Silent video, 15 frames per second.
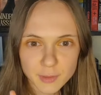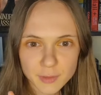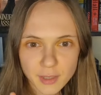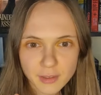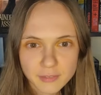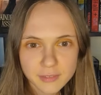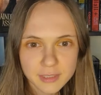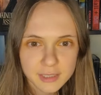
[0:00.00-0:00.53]

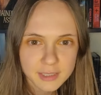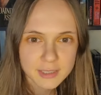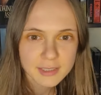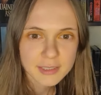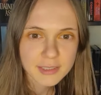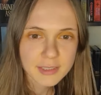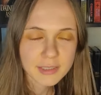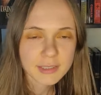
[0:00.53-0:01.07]

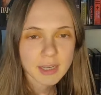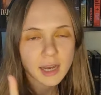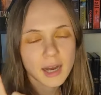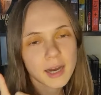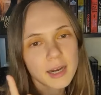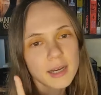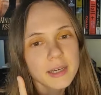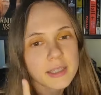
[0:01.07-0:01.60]
lovelies.
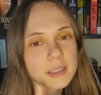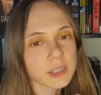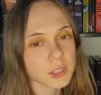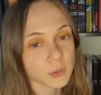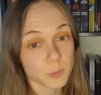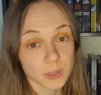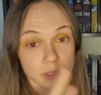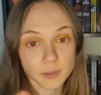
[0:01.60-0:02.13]
I
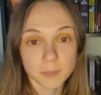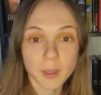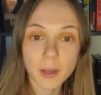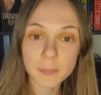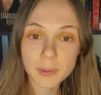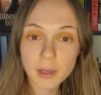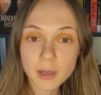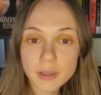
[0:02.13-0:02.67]
just wanted to
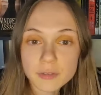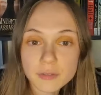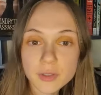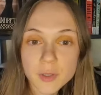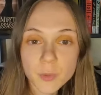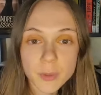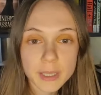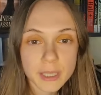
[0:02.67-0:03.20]
pop on
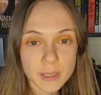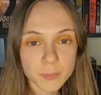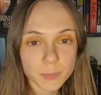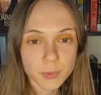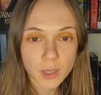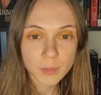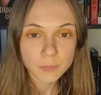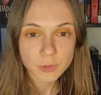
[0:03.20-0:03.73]
for a quick
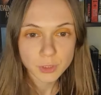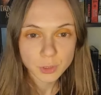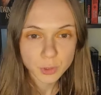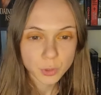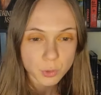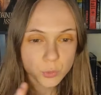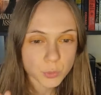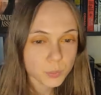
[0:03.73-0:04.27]

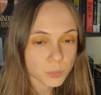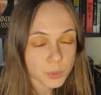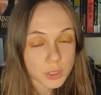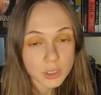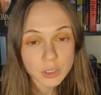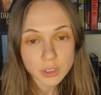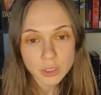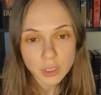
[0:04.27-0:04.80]
impromptu
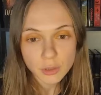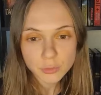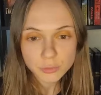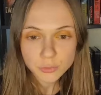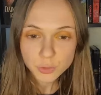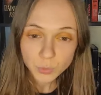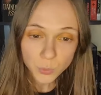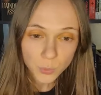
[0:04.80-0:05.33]

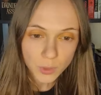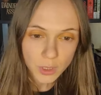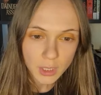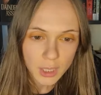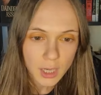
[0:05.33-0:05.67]
bookshelf tour.